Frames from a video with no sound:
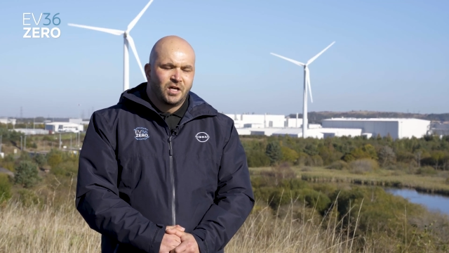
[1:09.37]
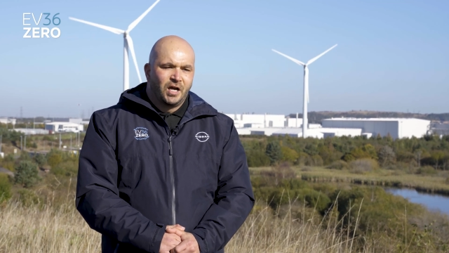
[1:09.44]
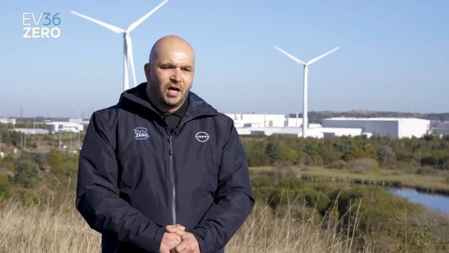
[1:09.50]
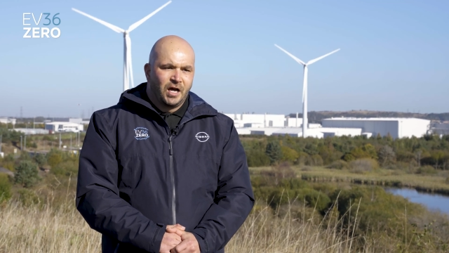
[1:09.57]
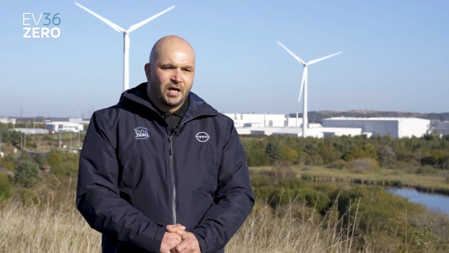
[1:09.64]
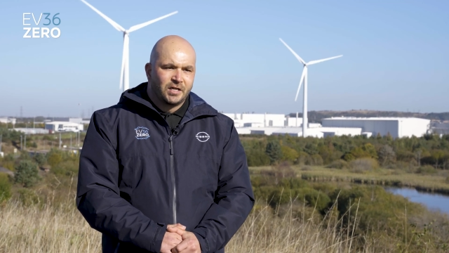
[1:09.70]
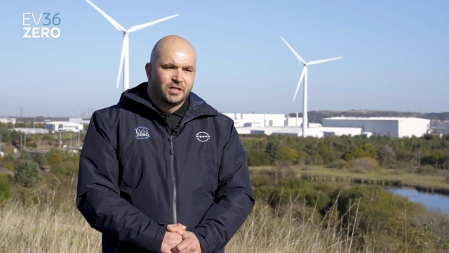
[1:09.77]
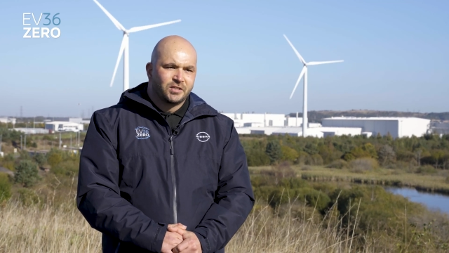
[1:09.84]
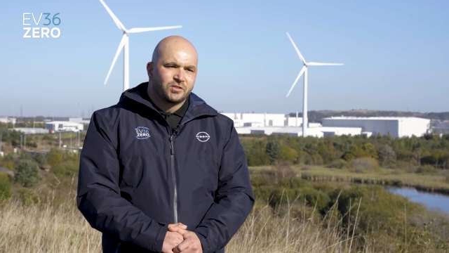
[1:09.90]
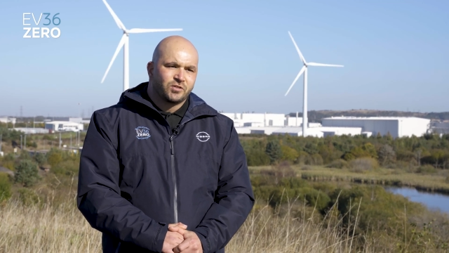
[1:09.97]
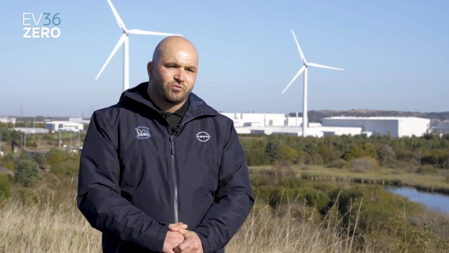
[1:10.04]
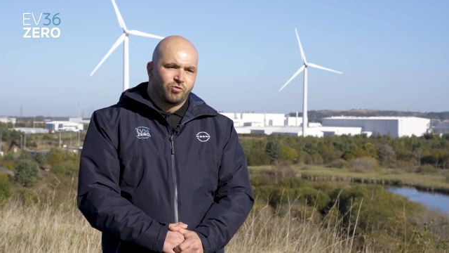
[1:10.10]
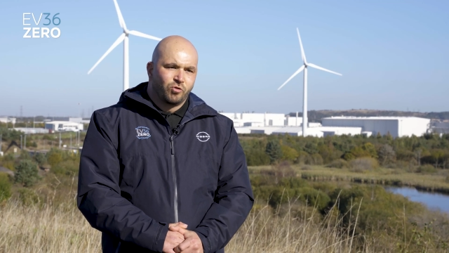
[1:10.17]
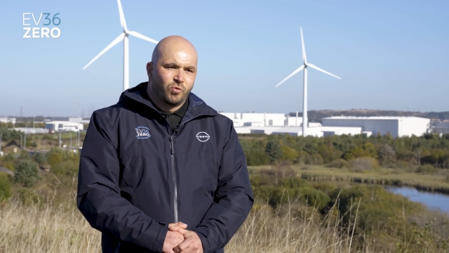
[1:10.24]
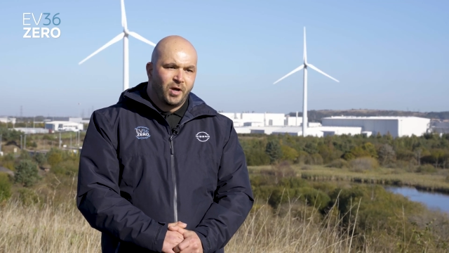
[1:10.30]
and
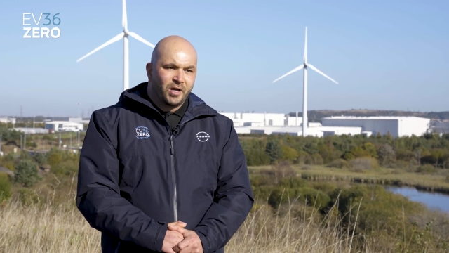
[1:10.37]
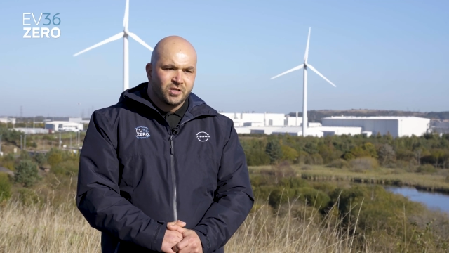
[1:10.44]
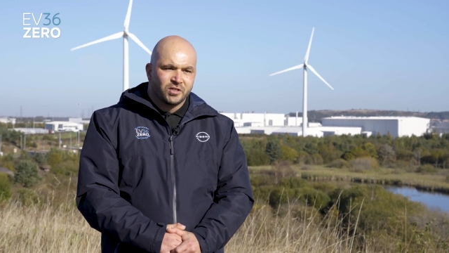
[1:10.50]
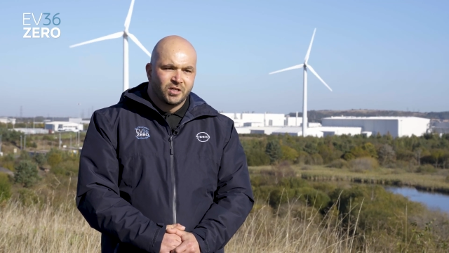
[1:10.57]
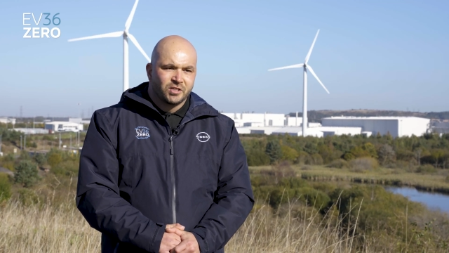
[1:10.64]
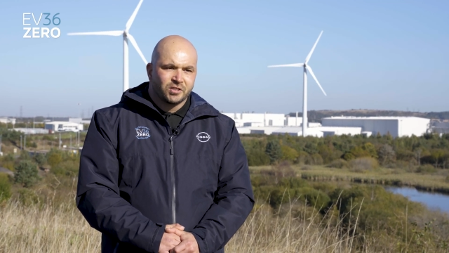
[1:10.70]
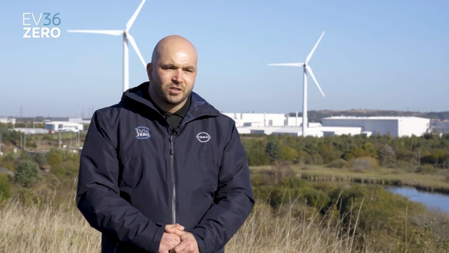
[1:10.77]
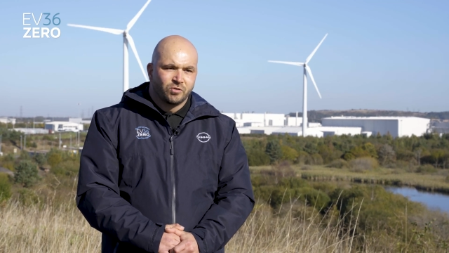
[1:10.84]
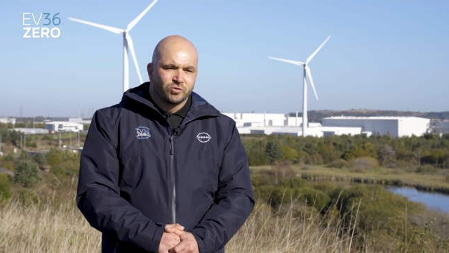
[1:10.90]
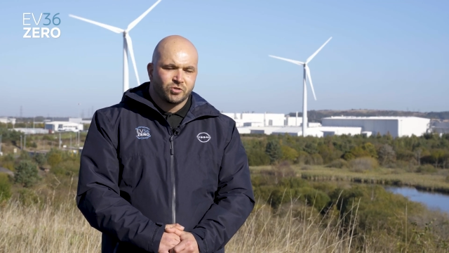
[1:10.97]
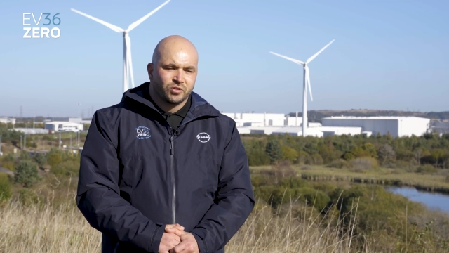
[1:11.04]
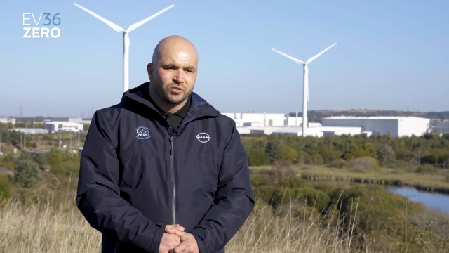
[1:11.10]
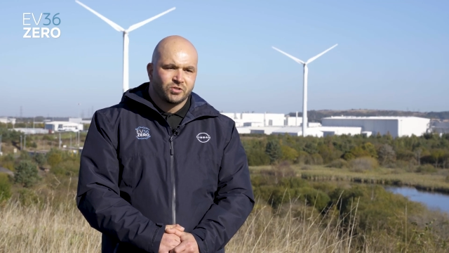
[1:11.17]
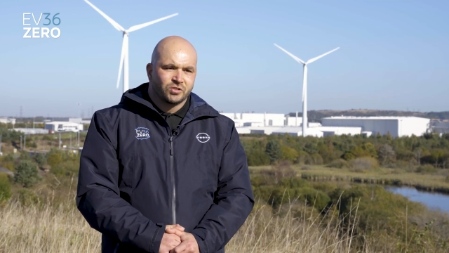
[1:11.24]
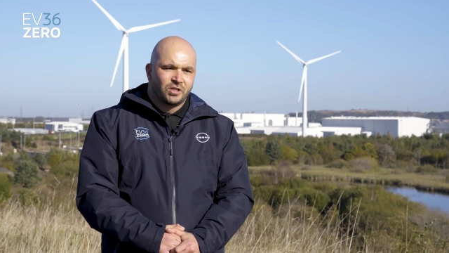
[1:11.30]
through Engineered
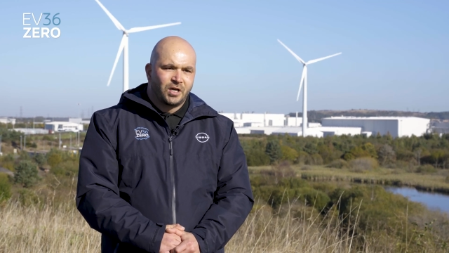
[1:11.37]
Solutions,